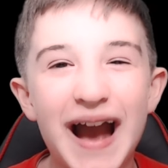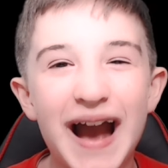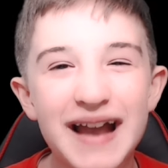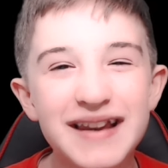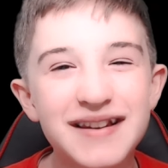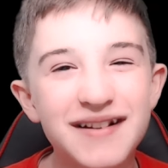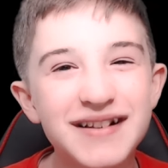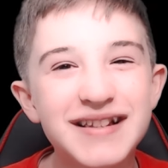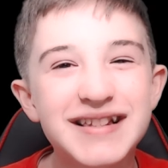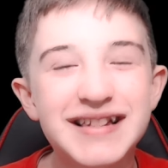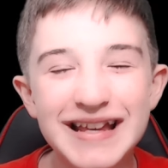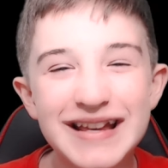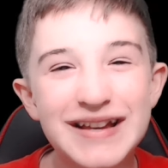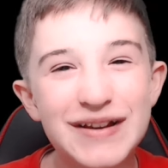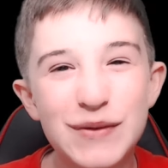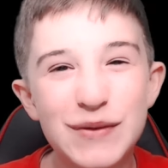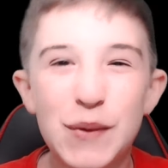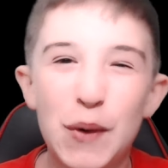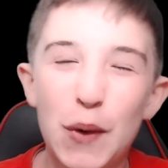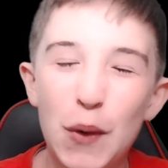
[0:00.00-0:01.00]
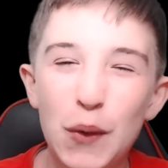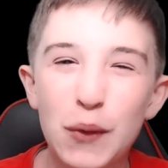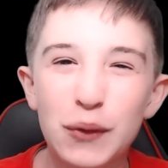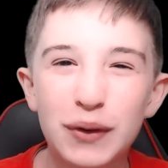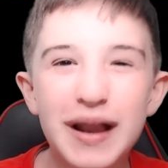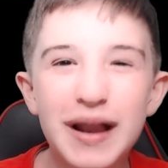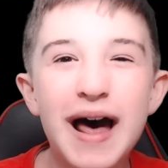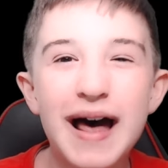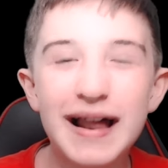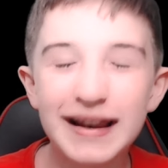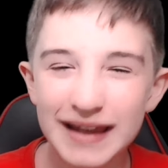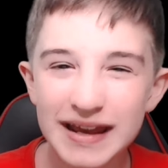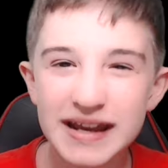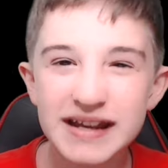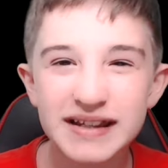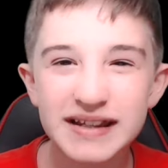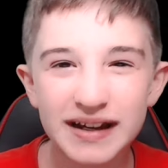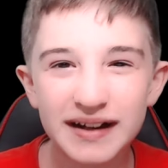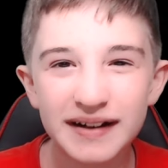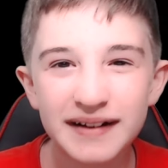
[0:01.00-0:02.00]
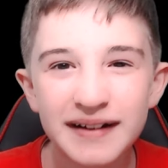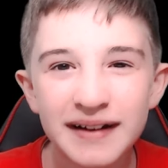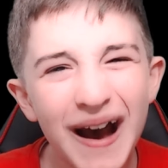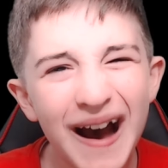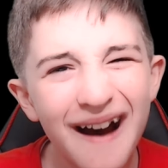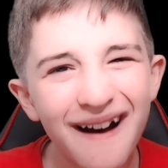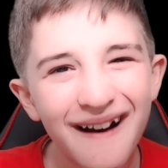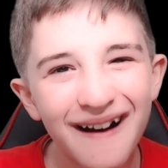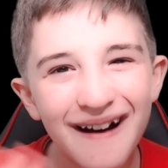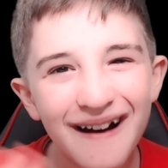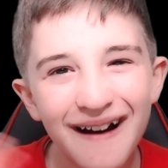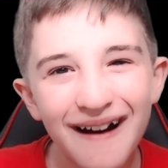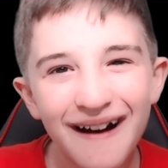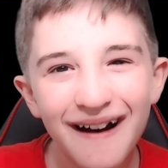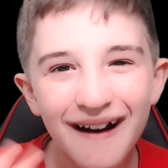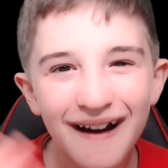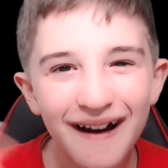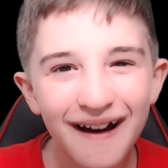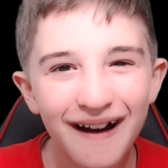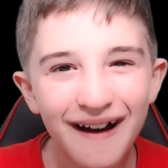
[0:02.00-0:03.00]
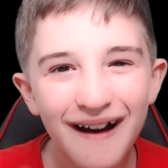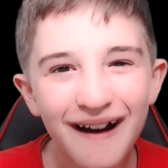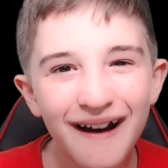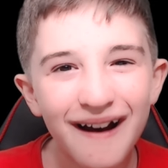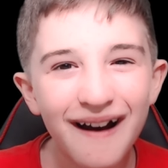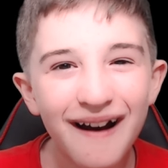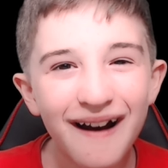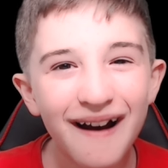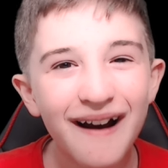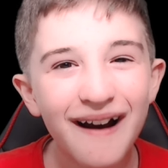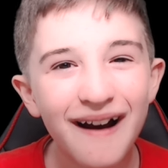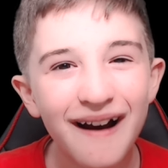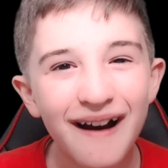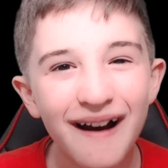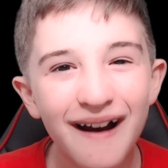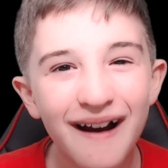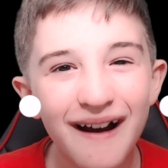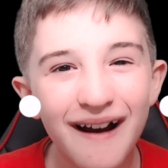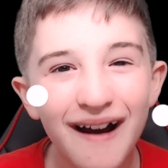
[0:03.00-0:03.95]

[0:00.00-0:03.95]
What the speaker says: and I'll see you all later. Bye.